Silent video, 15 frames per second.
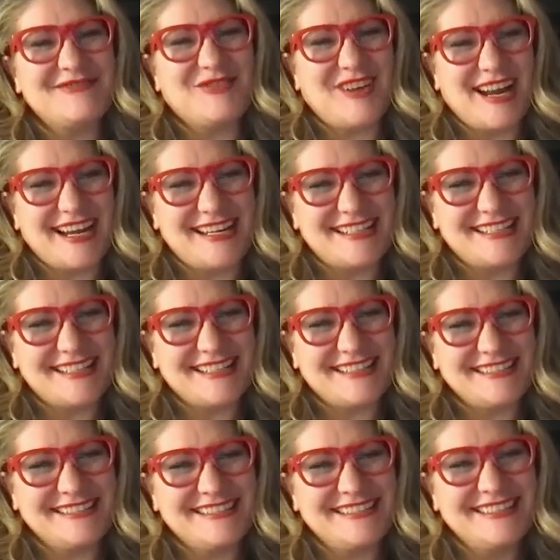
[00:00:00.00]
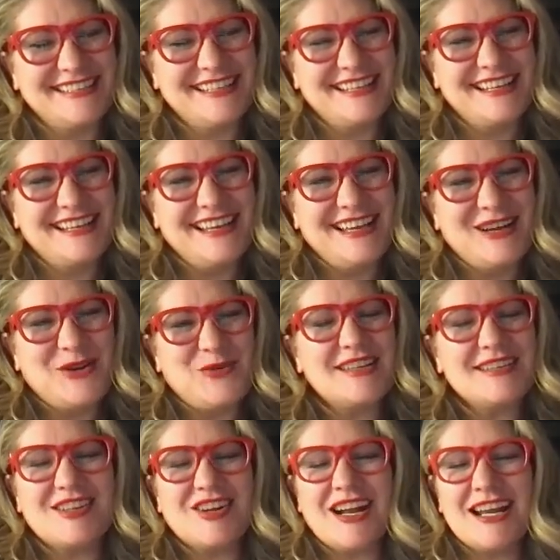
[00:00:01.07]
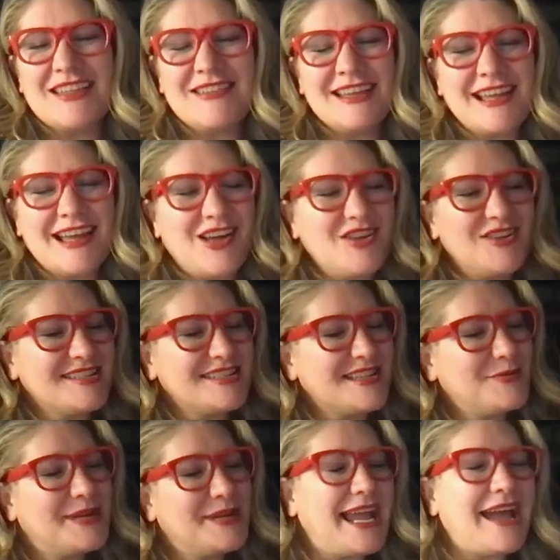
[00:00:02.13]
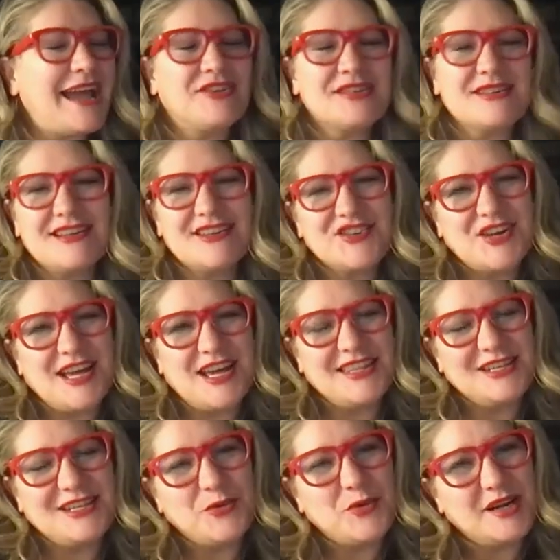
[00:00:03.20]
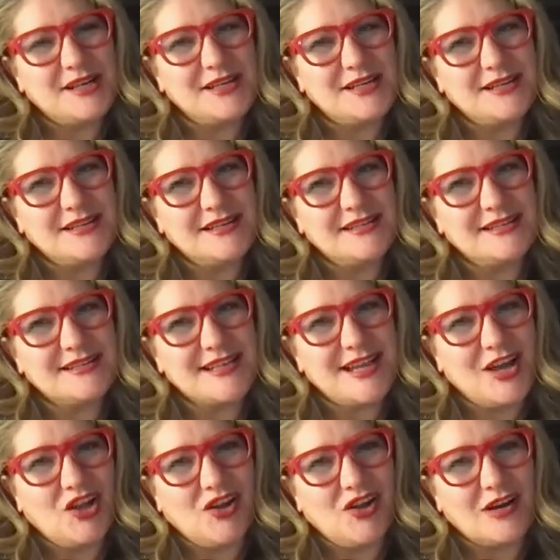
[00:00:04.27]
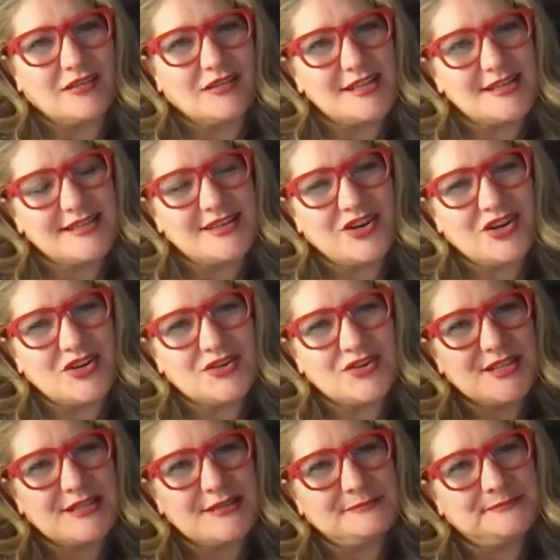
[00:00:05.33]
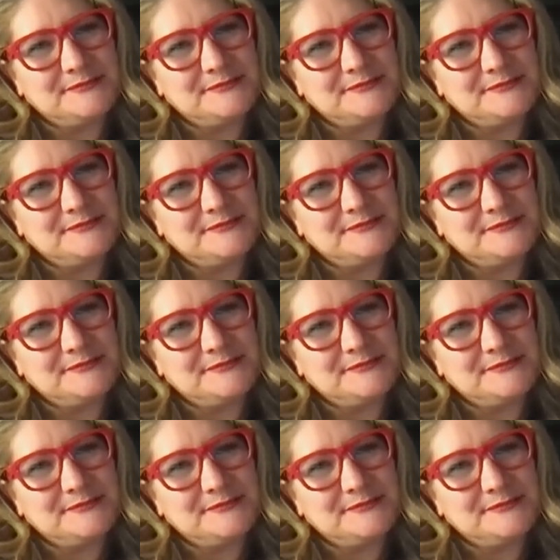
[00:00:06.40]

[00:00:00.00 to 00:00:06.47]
Right. Is there anything else that we haven't touched on that you wanna tell our listeners?